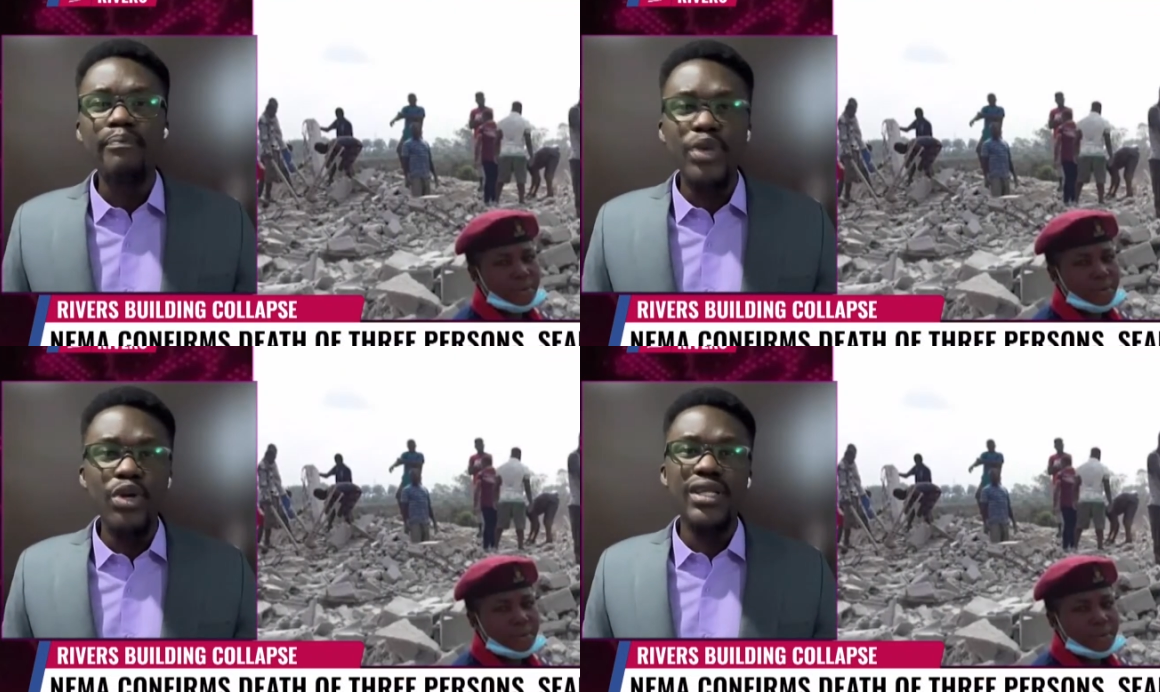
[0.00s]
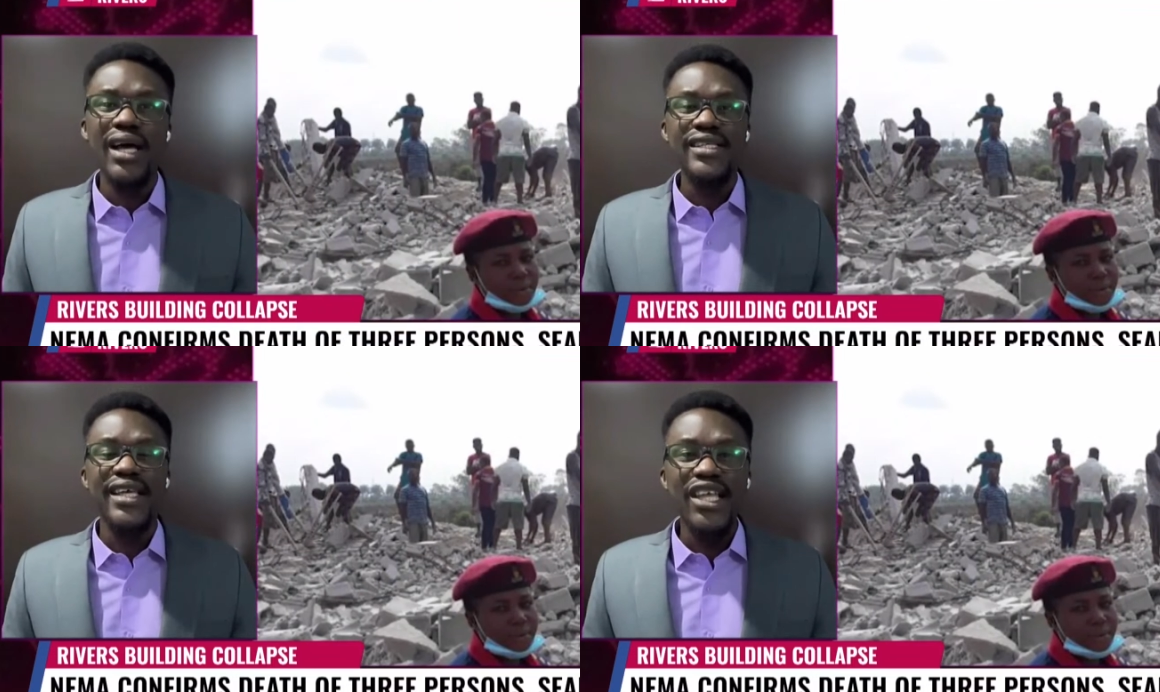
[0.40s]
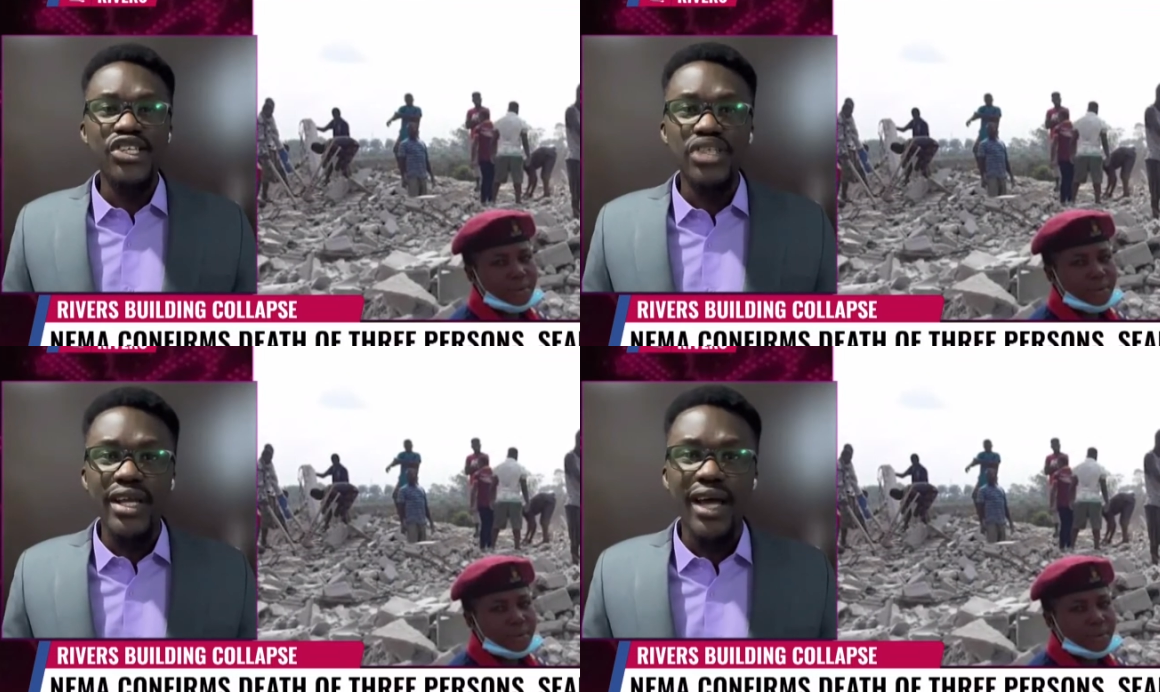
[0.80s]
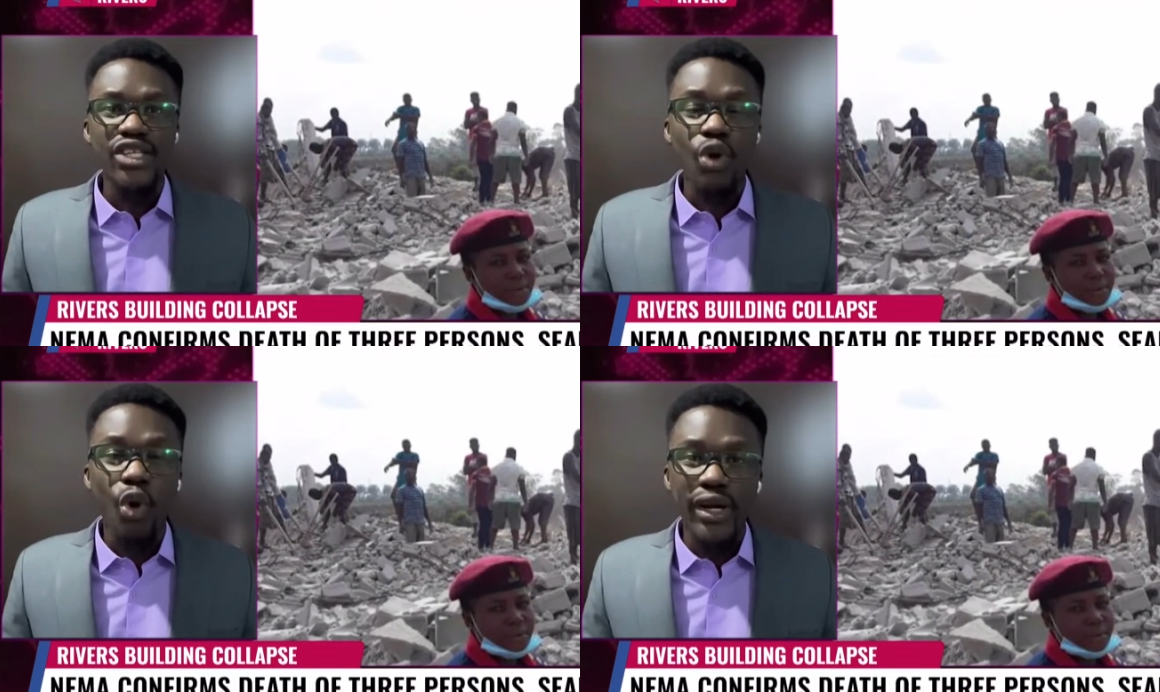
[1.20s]
Speaker 1: if builders,
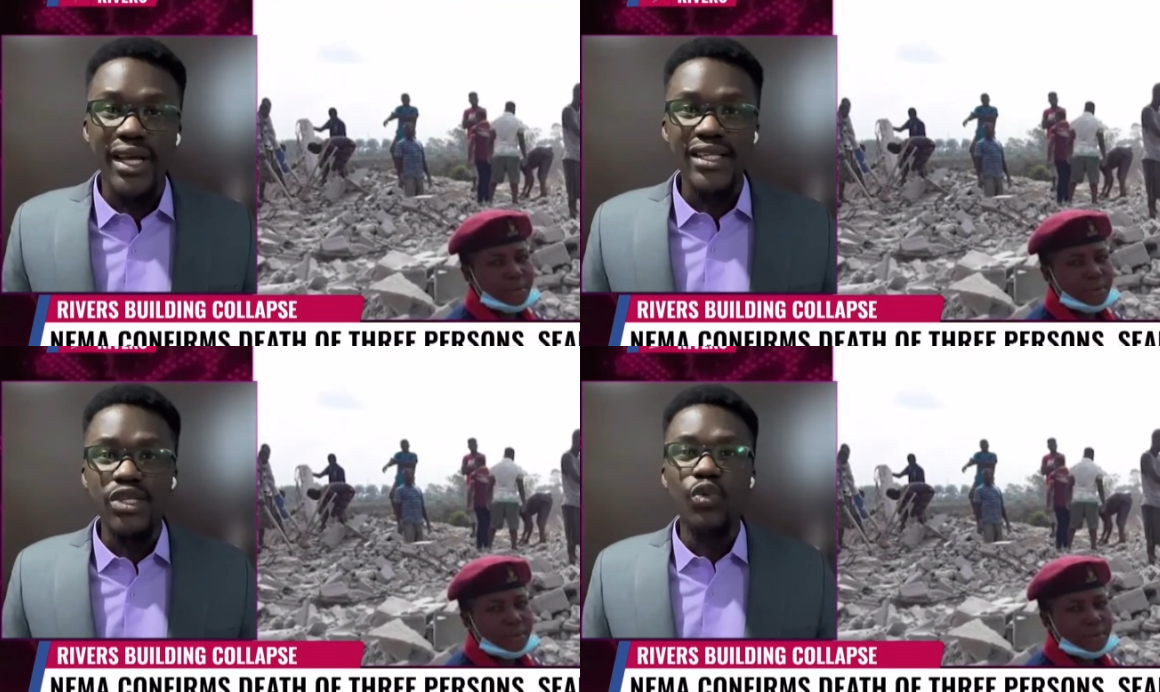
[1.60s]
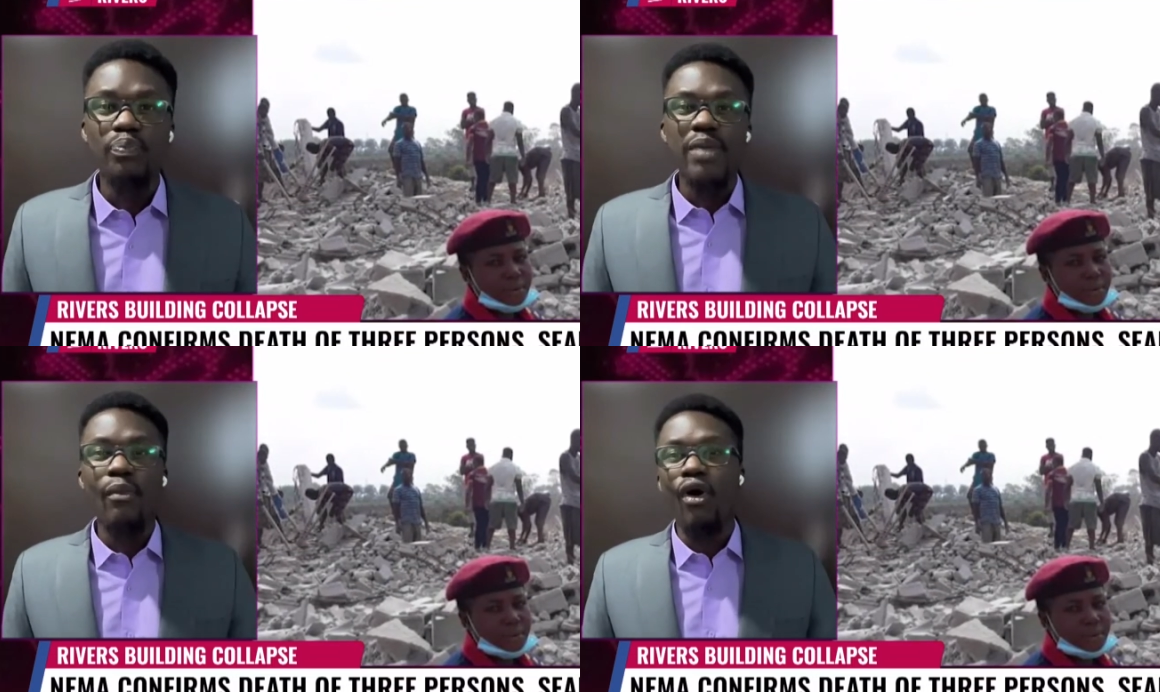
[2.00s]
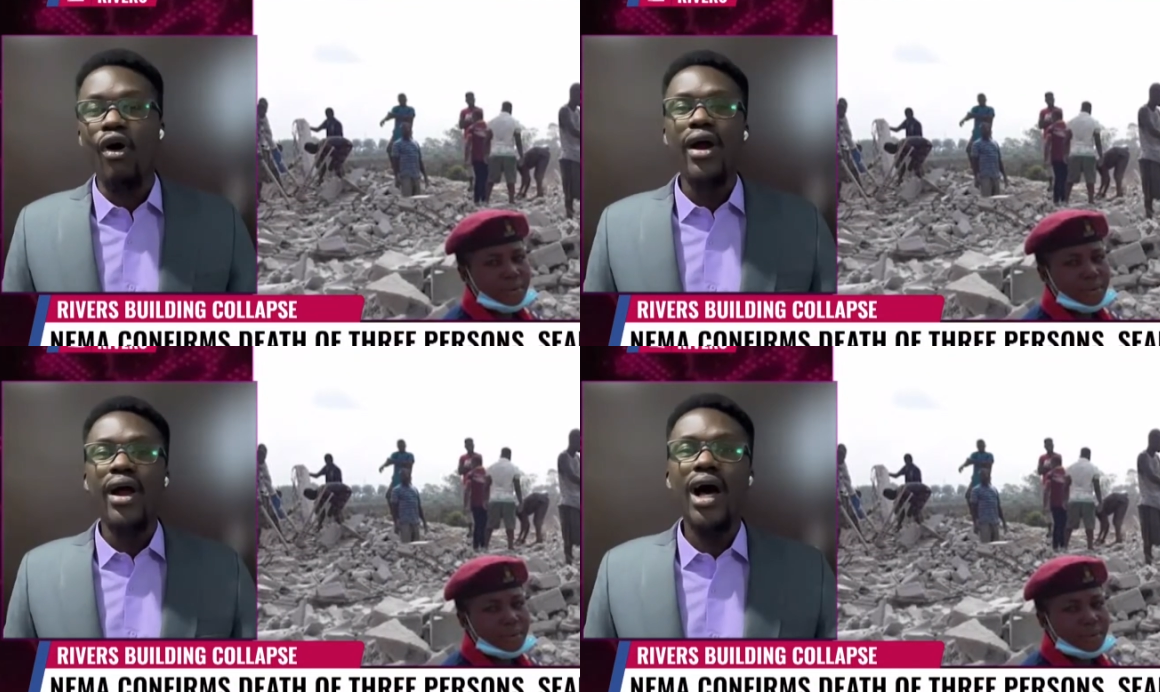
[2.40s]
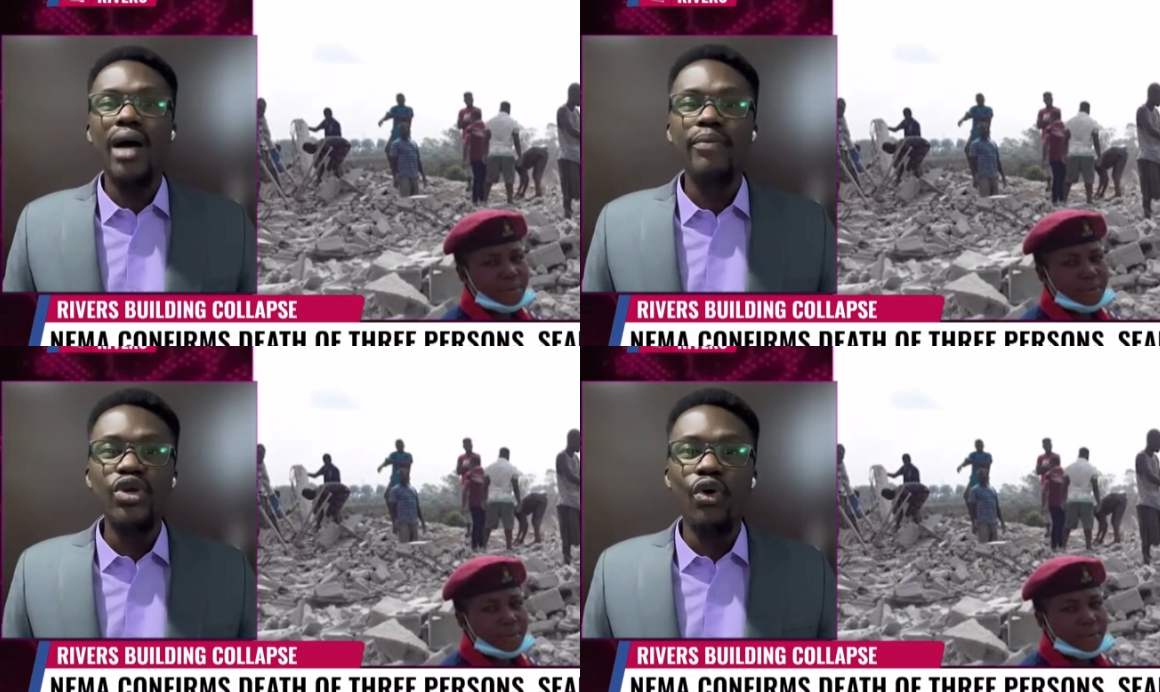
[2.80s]
engineers, owners could be
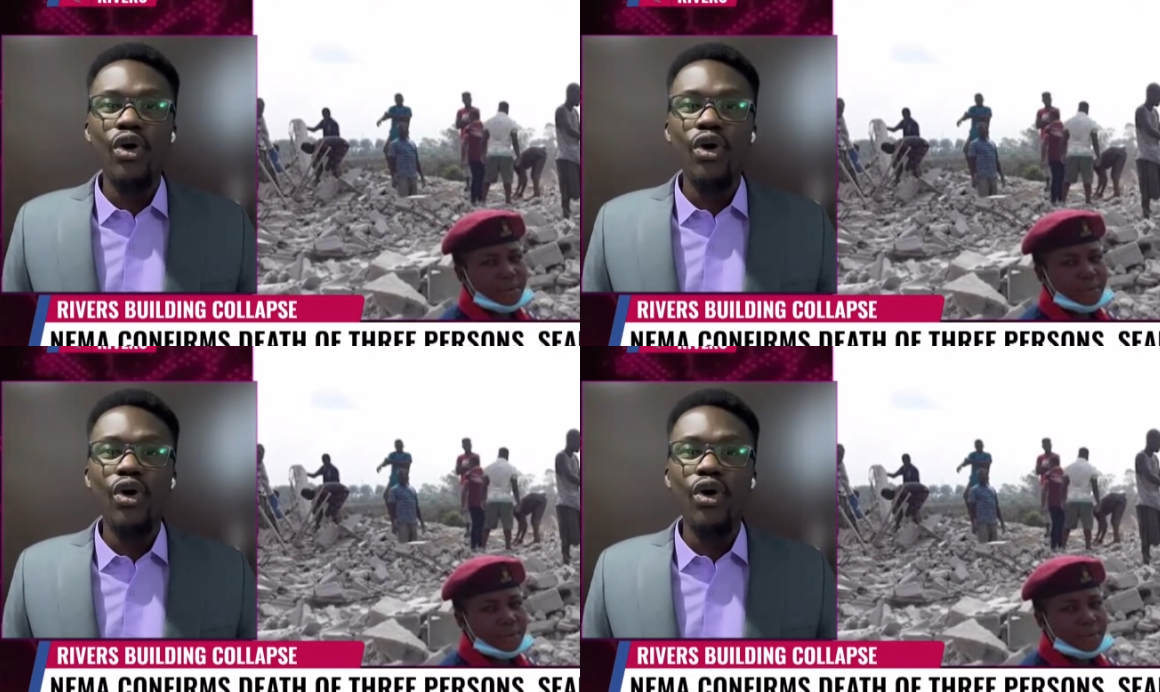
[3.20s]
more,